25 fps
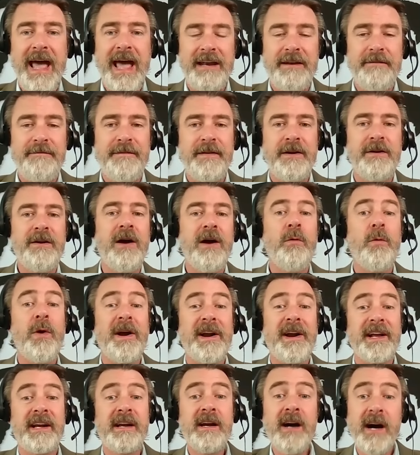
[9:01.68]
they had to figure out
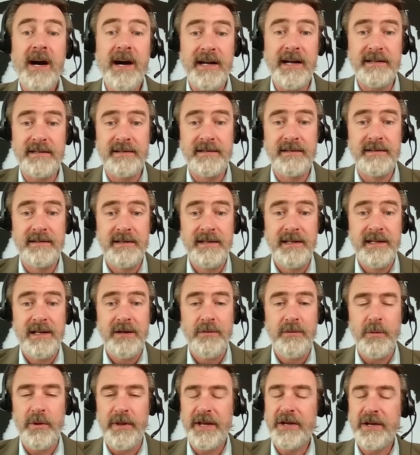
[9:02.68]
where to cut.
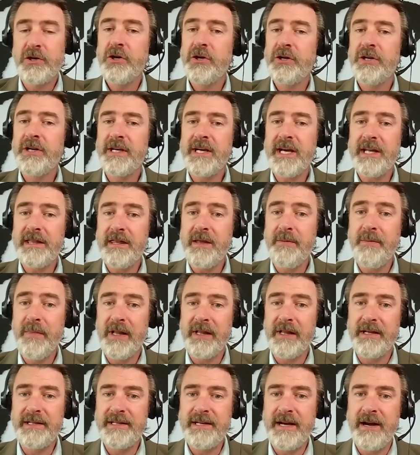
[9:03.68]
Well, they couldn't cut the
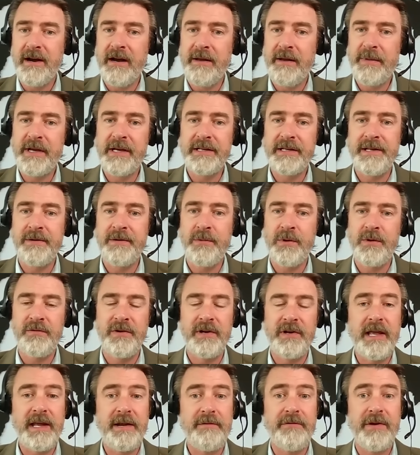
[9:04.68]
military because they
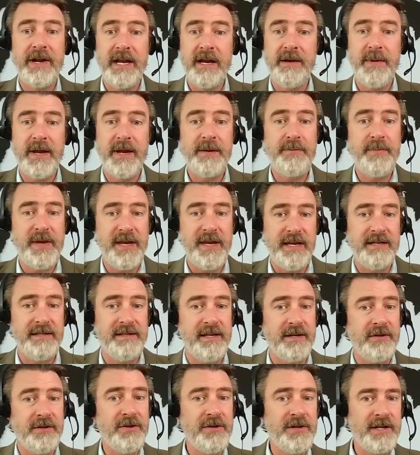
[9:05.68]
weren't really ready to make
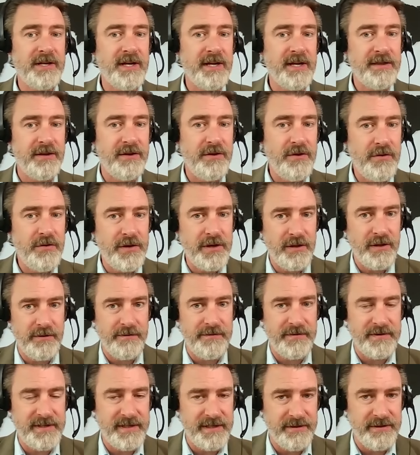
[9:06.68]
peace. They couldn't cut the
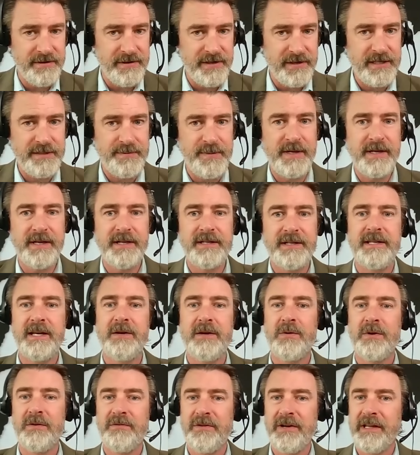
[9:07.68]
nuclear facilities because
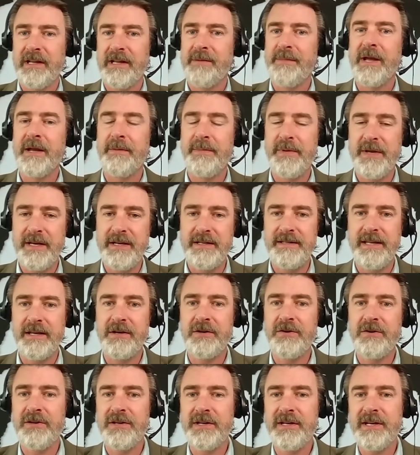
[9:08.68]
they weren't ready to make peace.
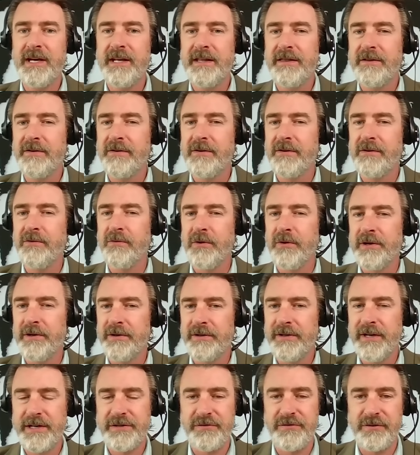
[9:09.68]
They couldn't cut their
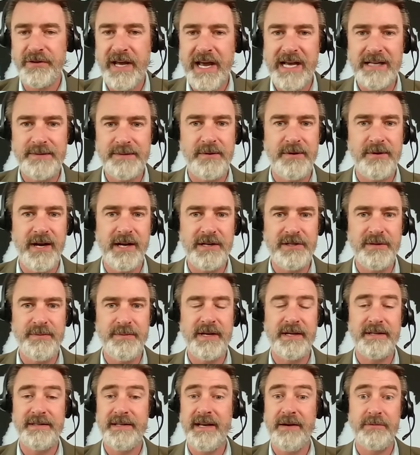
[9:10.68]
oil and natural gas
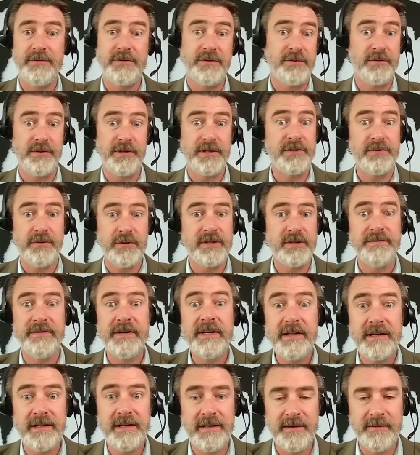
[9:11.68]
production because that was their only source
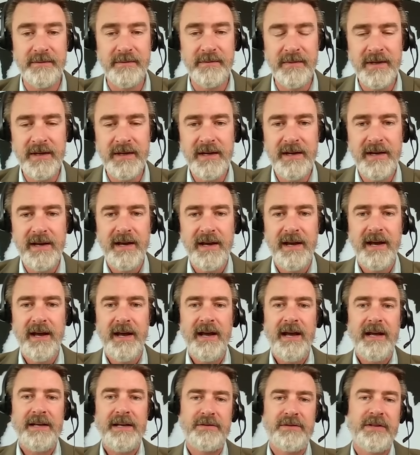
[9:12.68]
of income.
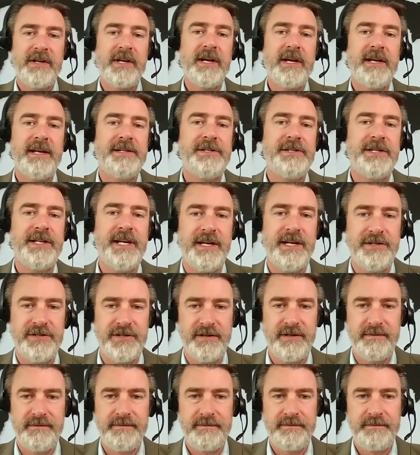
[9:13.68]
So they cut
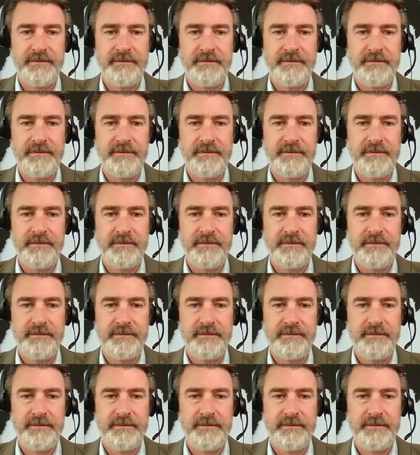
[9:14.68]
education.